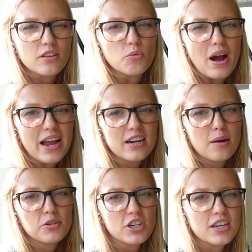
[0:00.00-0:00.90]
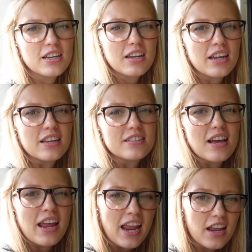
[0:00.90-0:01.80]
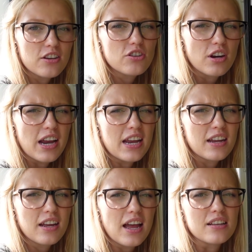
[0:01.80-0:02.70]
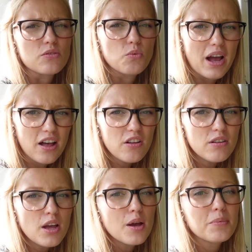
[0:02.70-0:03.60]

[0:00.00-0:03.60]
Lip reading: The wide option is a hand crank as well,